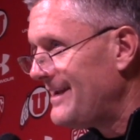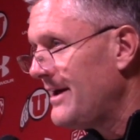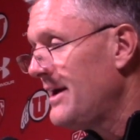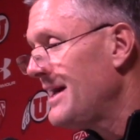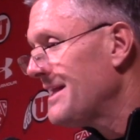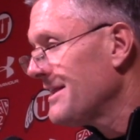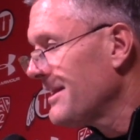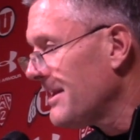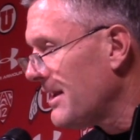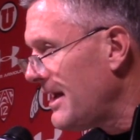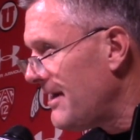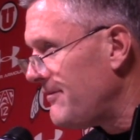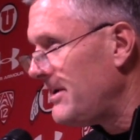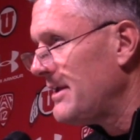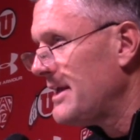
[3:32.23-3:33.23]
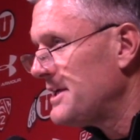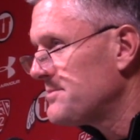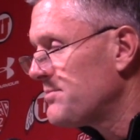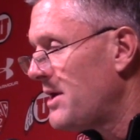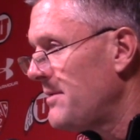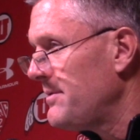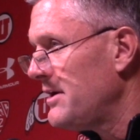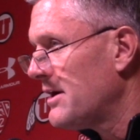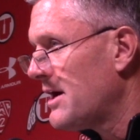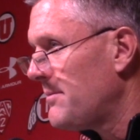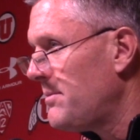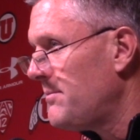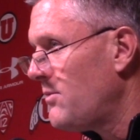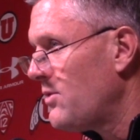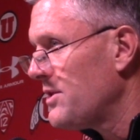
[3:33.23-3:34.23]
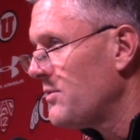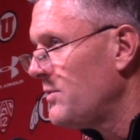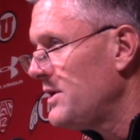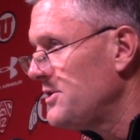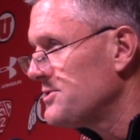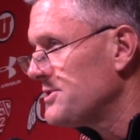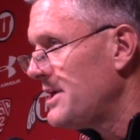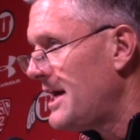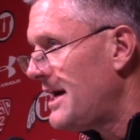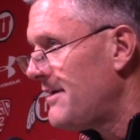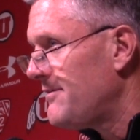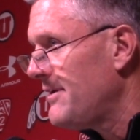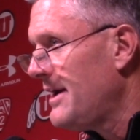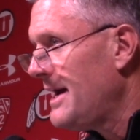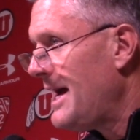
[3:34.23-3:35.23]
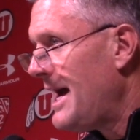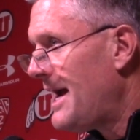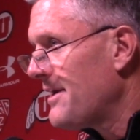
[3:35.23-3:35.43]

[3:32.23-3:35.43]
A little heavy, that's probably a couple more than we usually have.